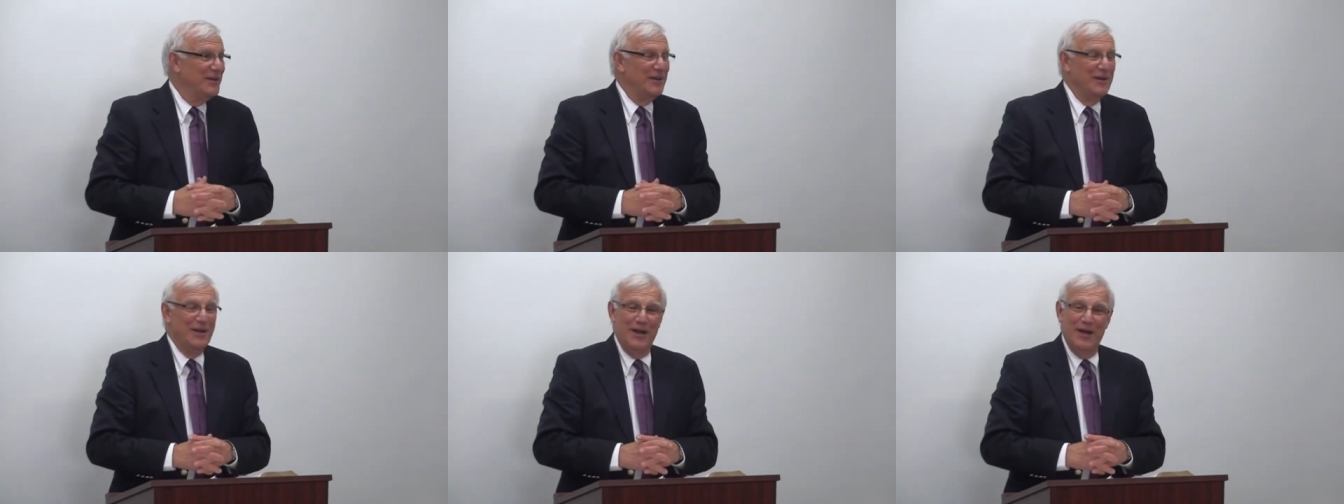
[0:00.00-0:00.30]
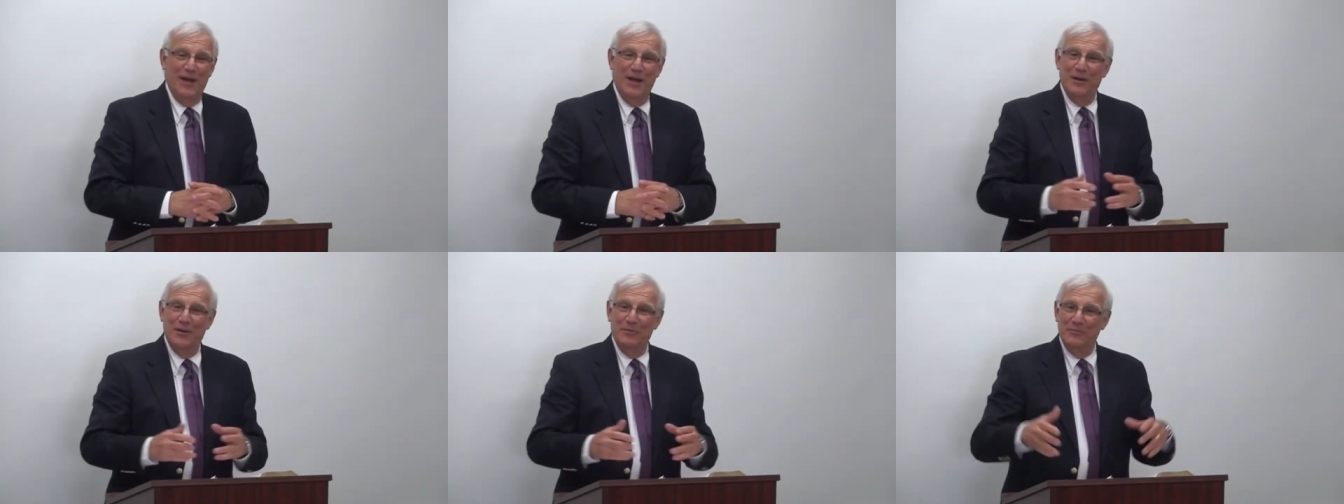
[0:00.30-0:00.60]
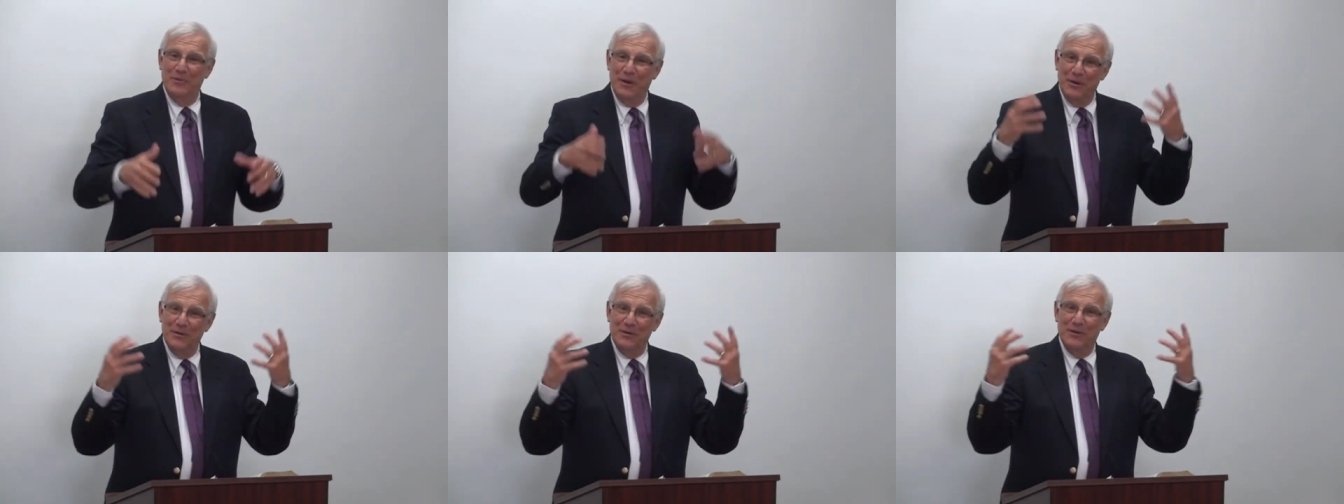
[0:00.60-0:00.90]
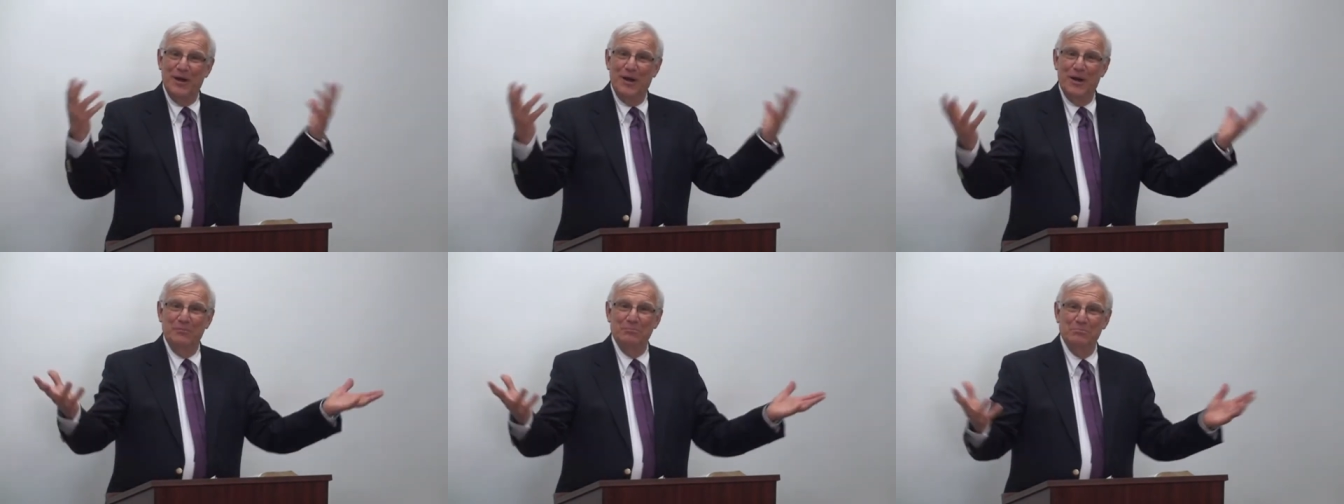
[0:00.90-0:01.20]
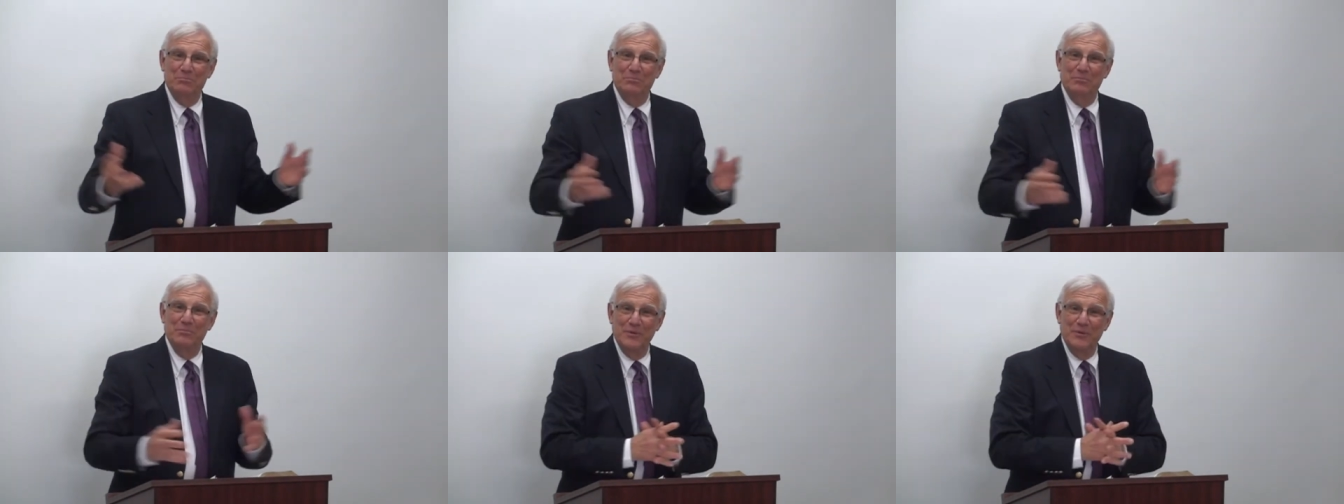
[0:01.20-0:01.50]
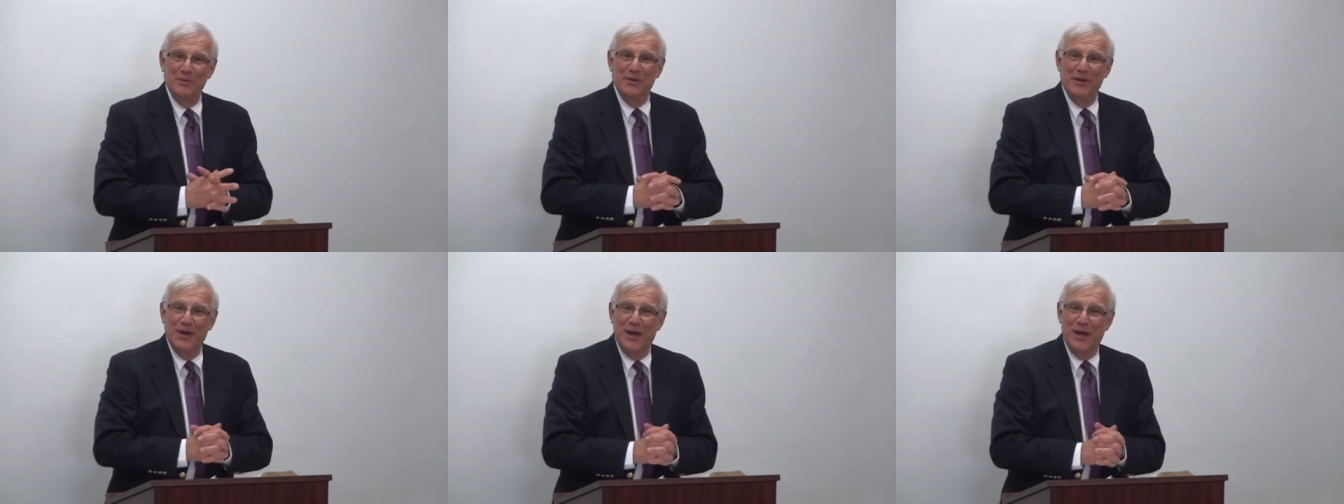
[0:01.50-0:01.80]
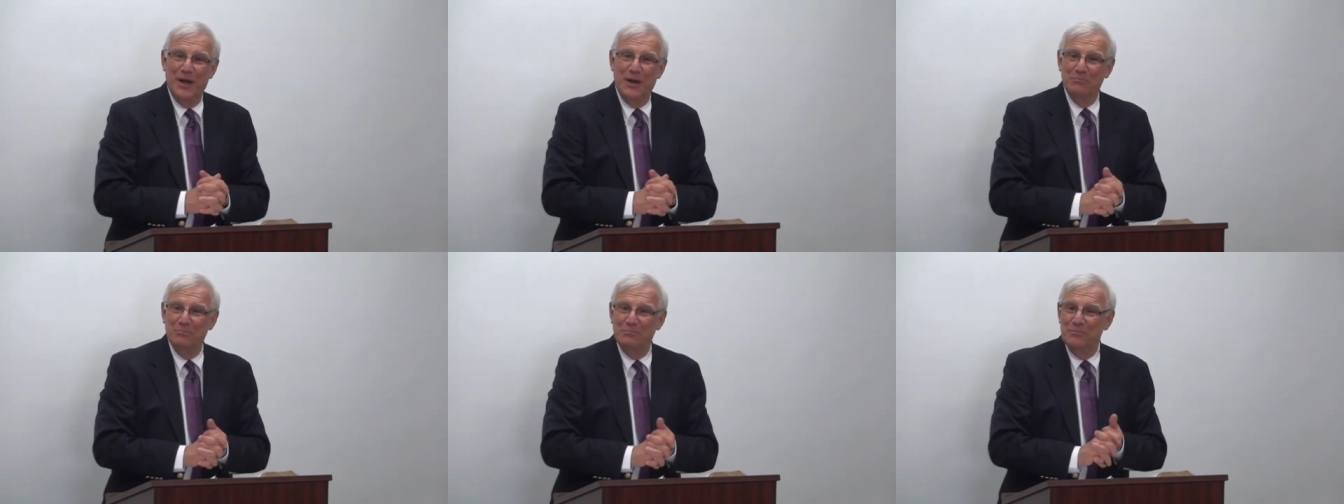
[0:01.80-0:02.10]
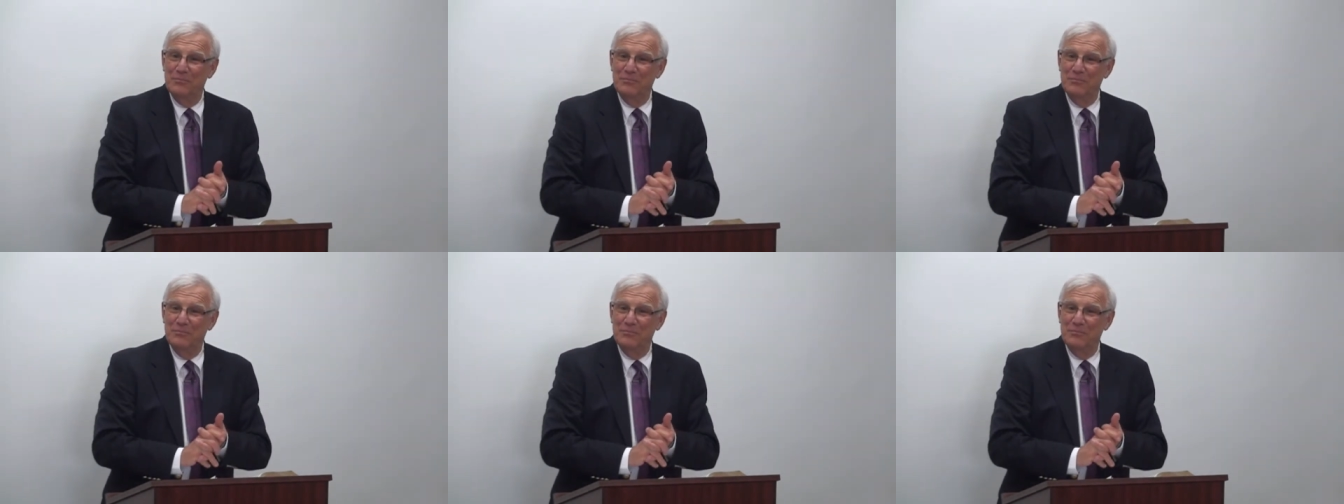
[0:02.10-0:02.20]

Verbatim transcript: a uh, uh,